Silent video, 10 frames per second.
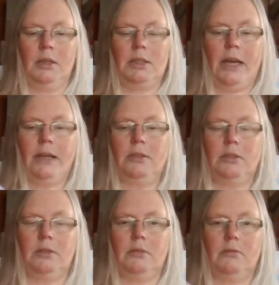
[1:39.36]
tacked
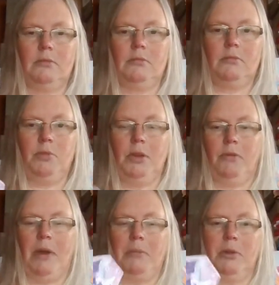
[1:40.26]
with
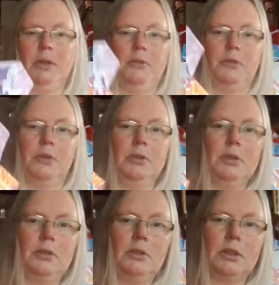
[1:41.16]
fabric
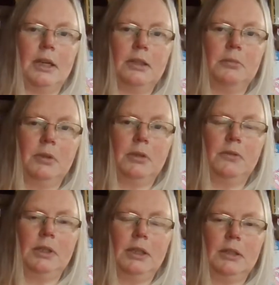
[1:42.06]
first. You tack them over
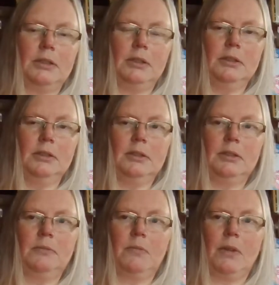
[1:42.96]
the
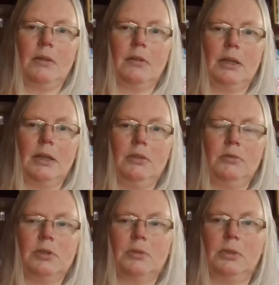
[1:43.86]
hexagons, cut
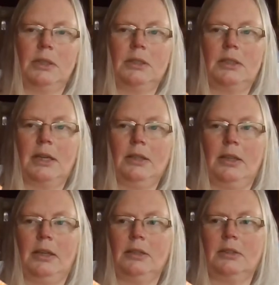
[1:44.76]
little squares, tack
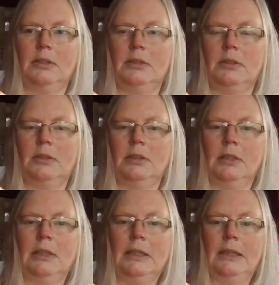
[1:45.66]
the hexagons,
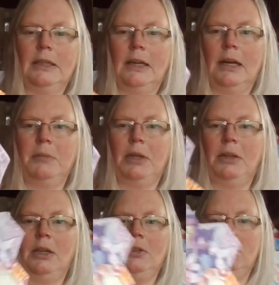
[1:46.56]
and
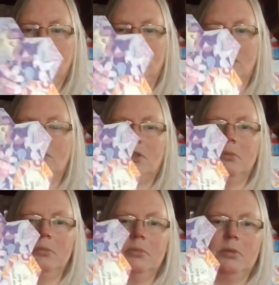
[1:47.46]
then you stitch
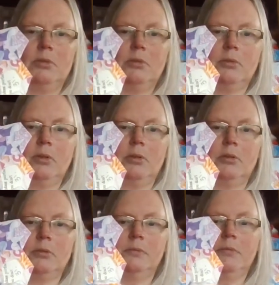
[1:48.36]
them all
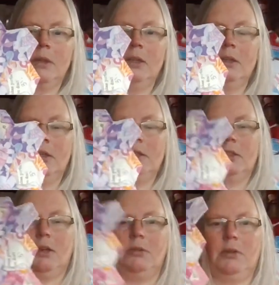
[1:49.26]
along.
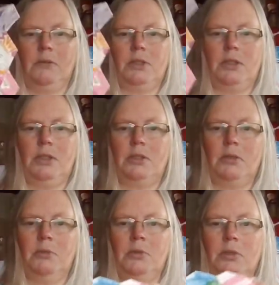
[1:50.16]
So I've stitched
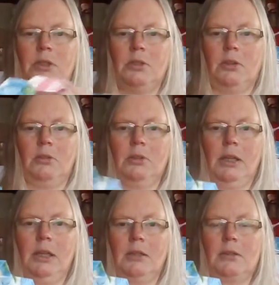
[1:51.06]
them all into long
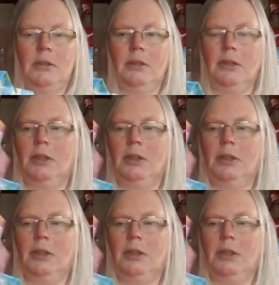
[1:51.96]
lengths like